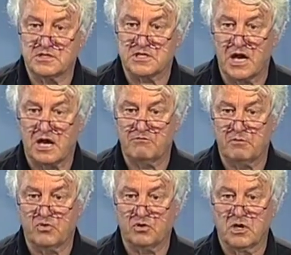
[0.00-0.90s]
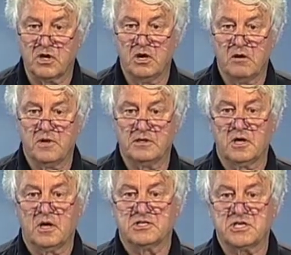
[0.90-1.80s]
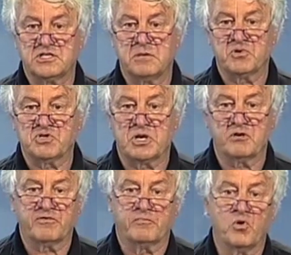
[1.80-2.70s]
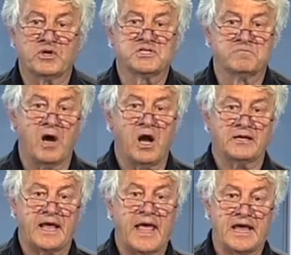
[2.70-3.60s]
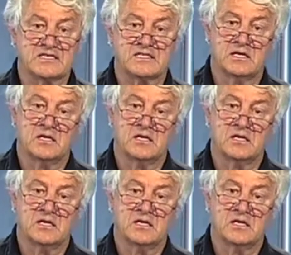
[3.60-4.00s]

It's a hardware book, but 60% of the book is marked as